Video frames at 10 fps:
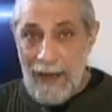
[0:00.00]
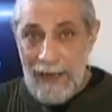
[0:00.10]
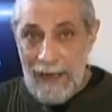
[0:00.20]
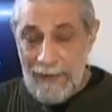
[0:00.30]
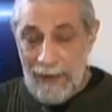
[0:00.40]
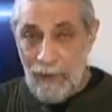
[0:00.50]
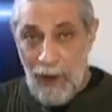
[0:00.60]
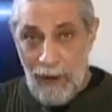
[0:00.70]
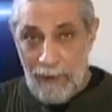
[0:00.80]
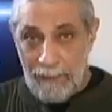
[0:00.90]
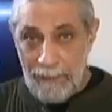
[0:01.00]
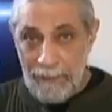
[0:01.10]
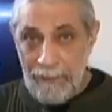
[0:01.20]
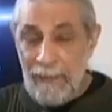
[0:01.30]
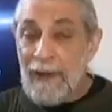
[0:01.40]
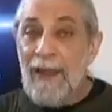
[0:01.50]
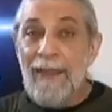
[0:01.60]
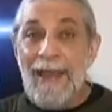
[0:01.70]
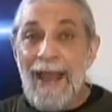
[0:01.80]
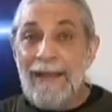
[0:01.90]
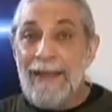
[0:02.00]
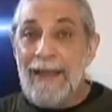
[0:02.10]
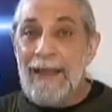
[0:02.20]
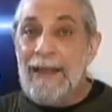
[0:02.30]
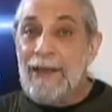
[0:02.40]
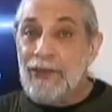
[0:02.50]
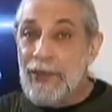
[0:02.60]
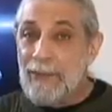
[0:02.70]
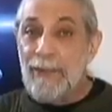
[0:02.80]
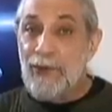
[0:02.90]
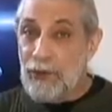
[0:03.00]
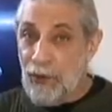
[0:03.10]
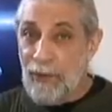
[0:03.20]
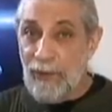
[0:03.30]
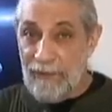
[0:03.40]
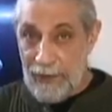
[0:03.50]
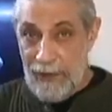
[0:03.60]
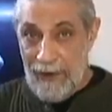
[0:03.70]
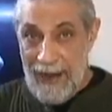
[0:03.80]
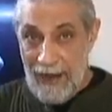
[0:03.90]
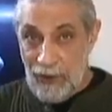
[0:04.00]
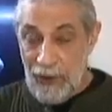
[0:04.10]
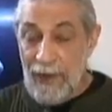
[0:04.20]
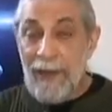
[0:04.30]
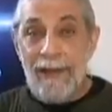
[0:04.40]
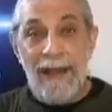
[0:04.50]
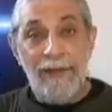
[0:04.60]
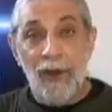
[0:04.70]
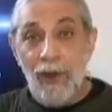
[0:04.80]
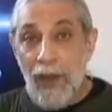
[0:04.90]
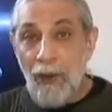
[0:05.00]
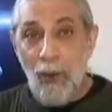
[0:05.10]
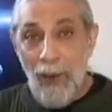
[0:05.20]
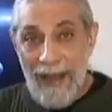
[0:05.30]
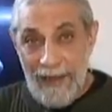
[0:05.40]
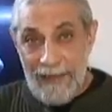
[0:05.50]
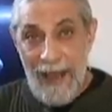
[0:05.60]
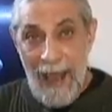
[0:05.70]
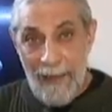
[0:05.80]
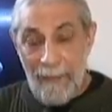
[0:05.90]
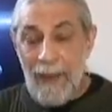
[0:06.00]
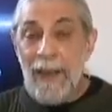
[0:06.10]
find anything wrong, that the symptoms are normal for your age, that they'll go away in time,